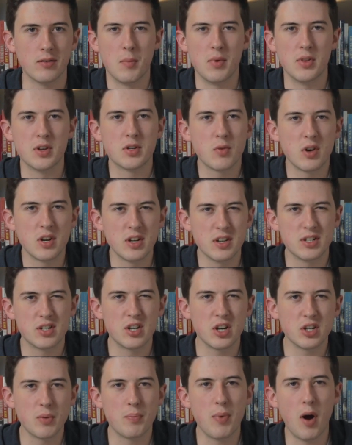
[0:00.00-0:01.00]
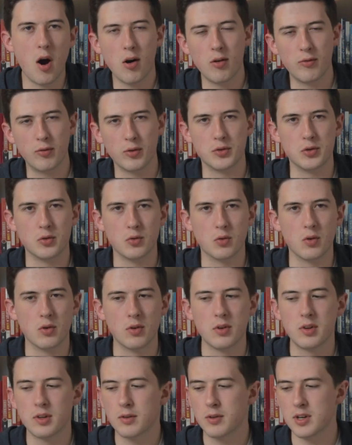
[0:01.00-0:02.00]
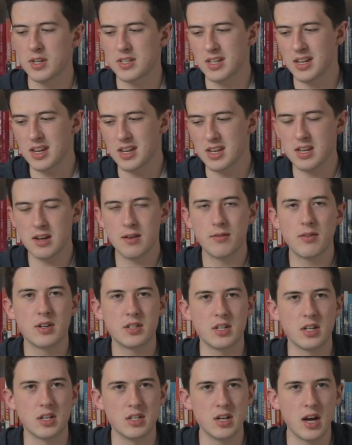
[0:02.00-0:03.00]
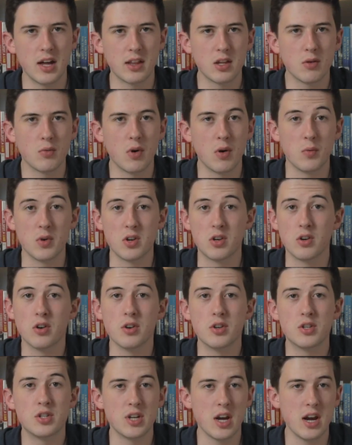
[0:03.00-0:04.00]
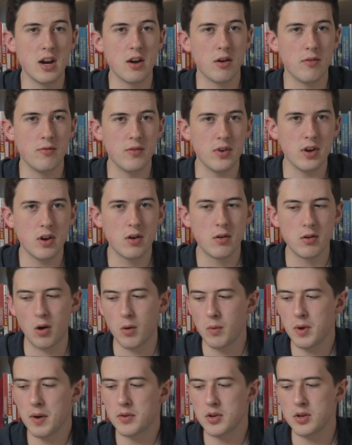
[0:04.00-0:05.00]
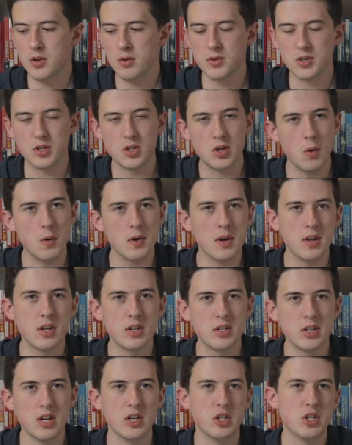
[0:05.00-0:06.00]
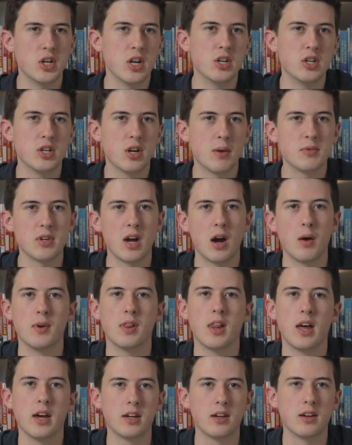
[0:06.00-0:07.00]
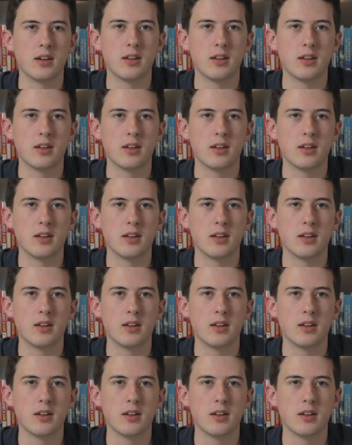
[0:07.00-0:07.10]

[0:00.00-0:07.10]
But this is why it's such a powerful tool, because it can give us exactly what we could say in our video, and all we have to do is go into this and change it up to how we like.